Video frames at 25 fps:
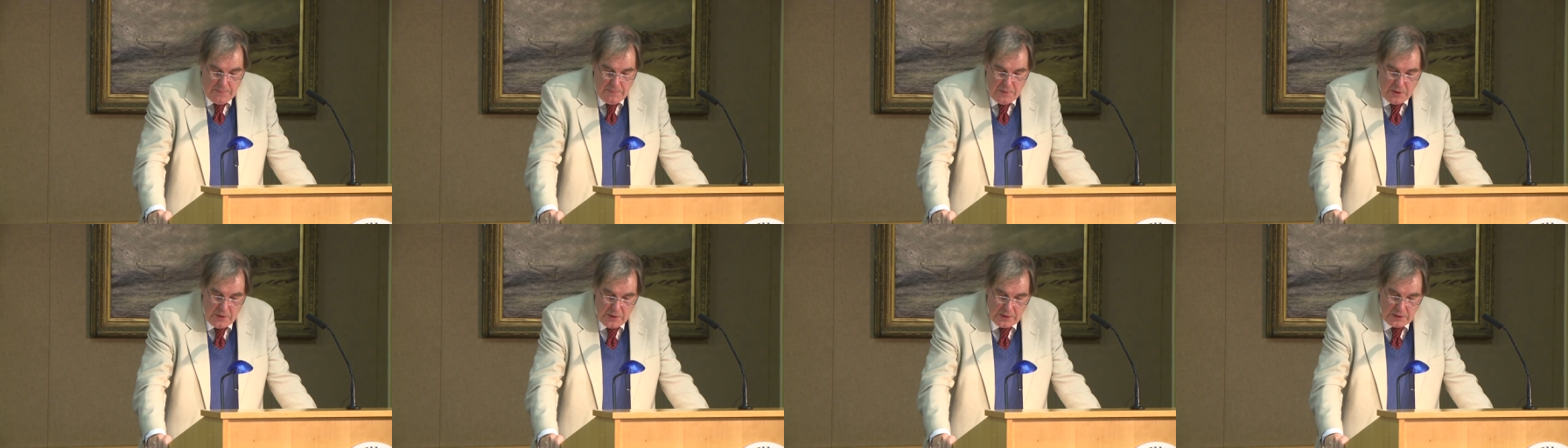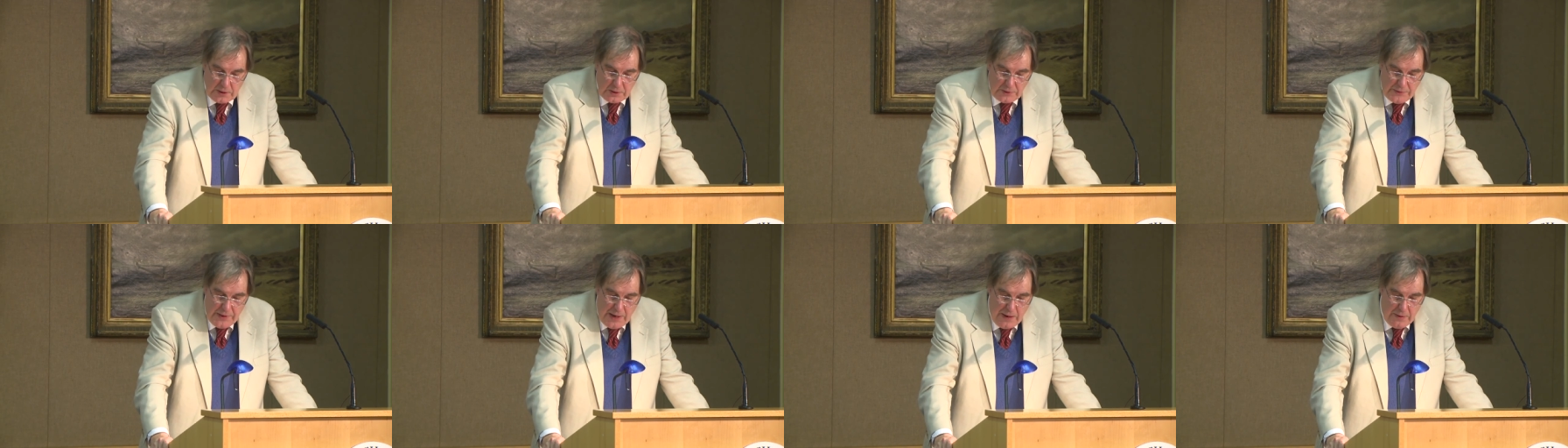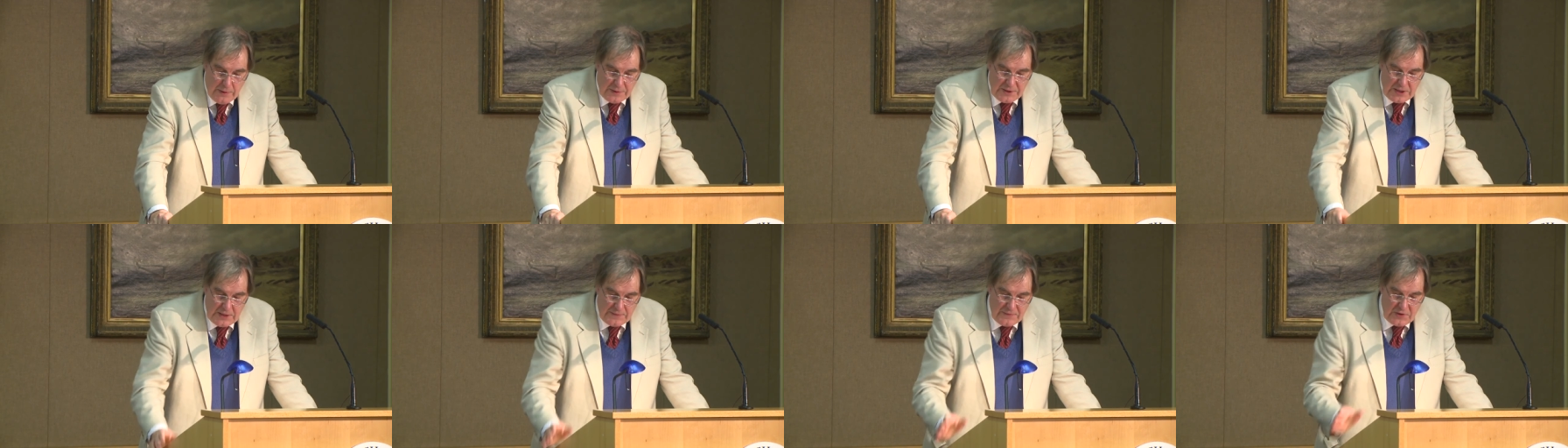miracle
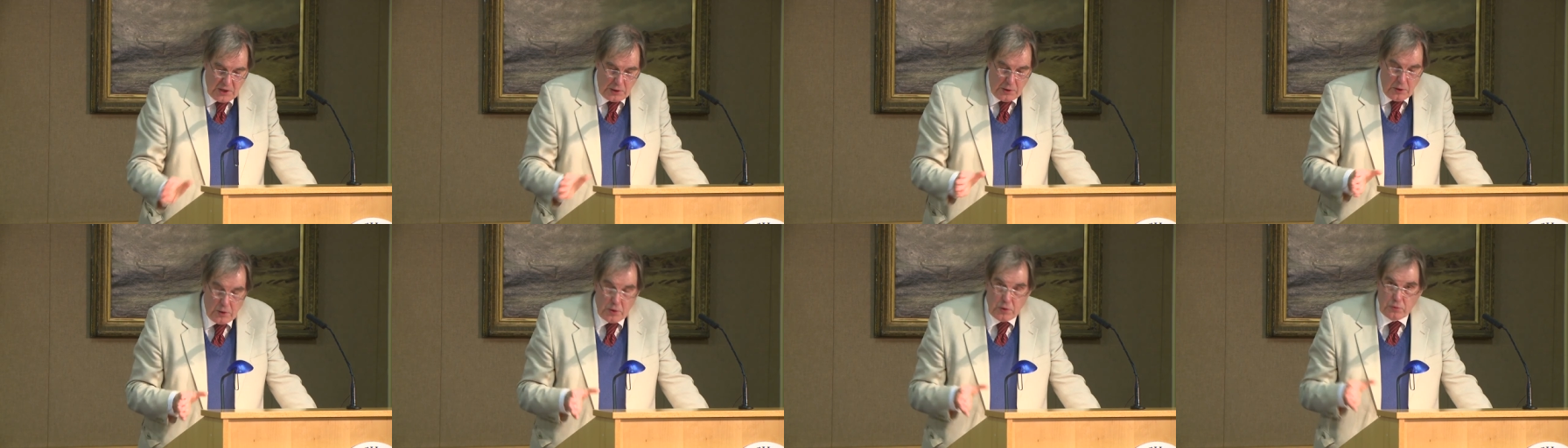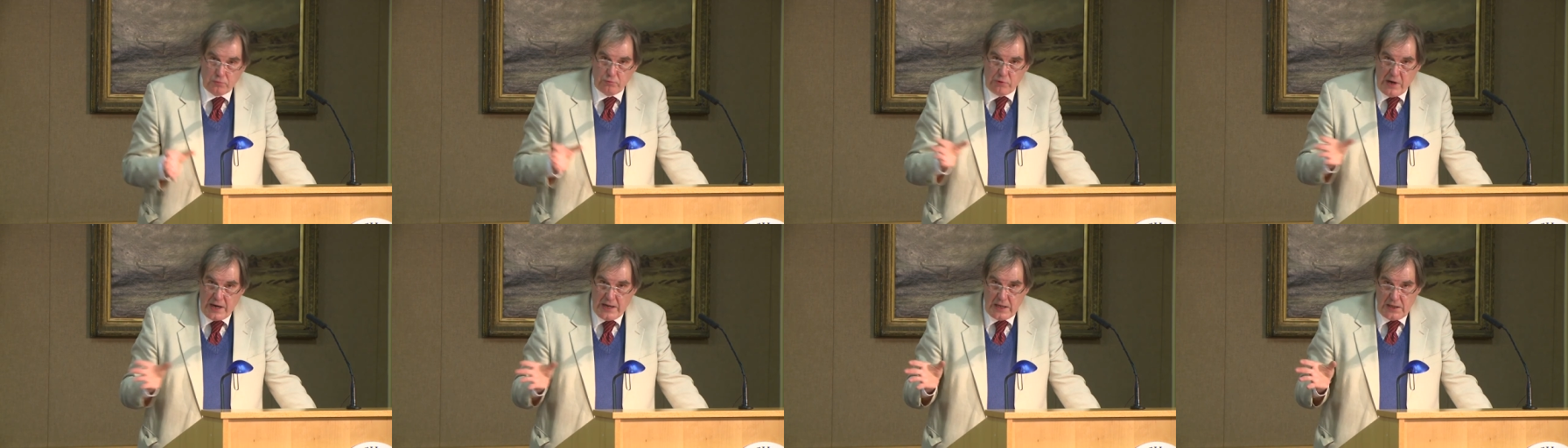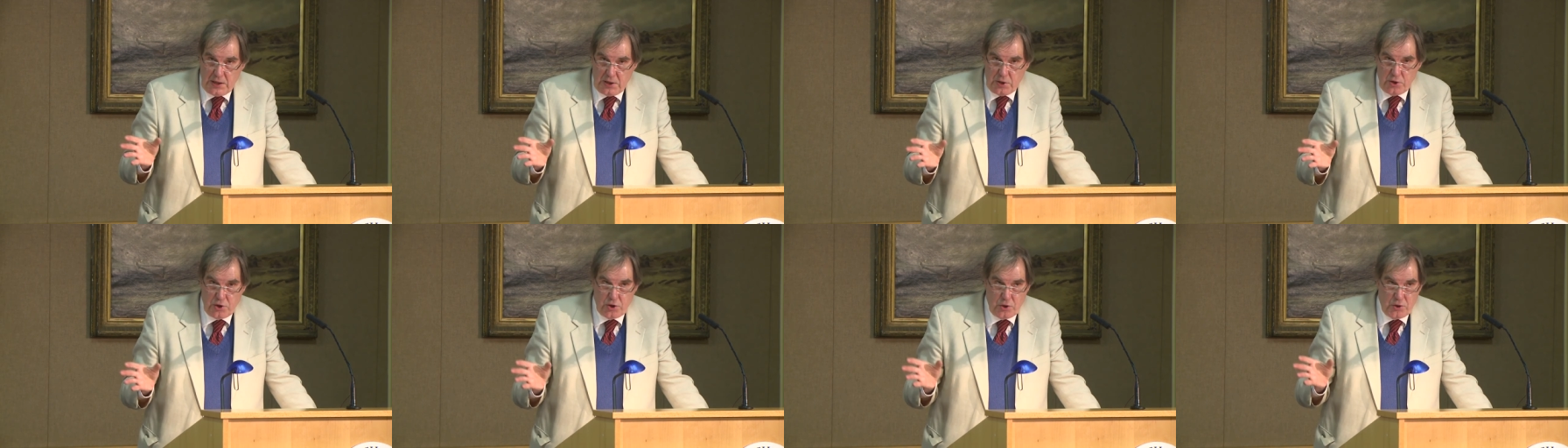narratives along a
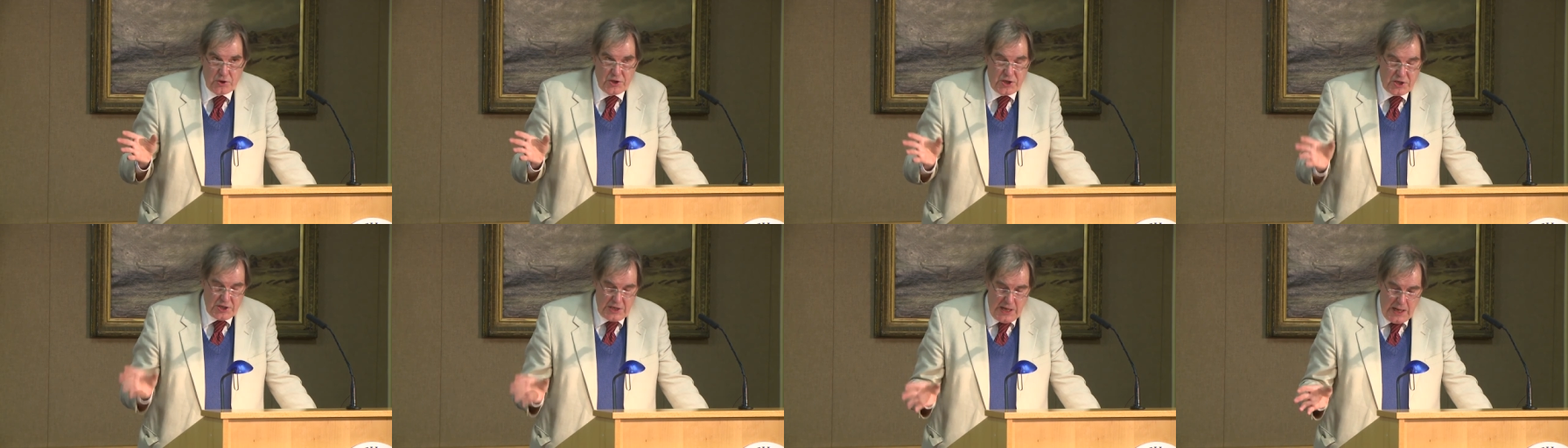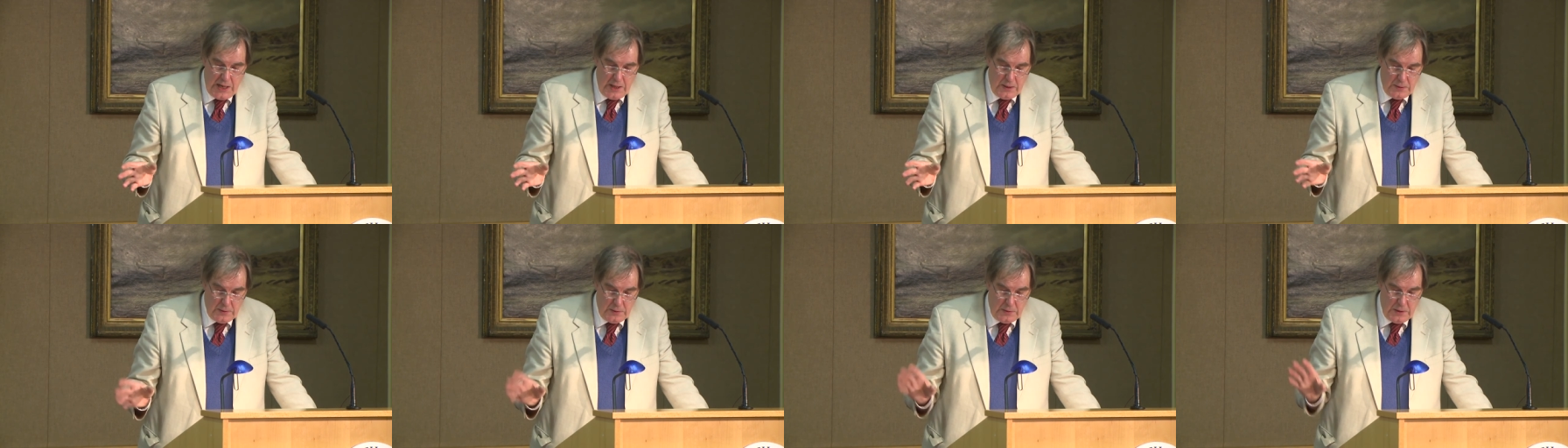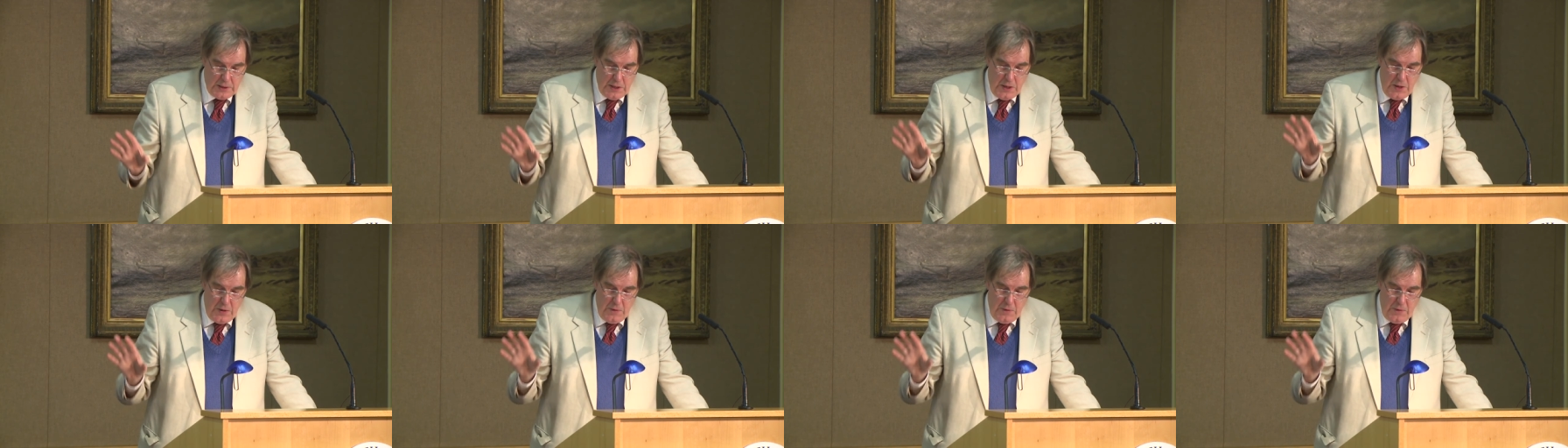range or scale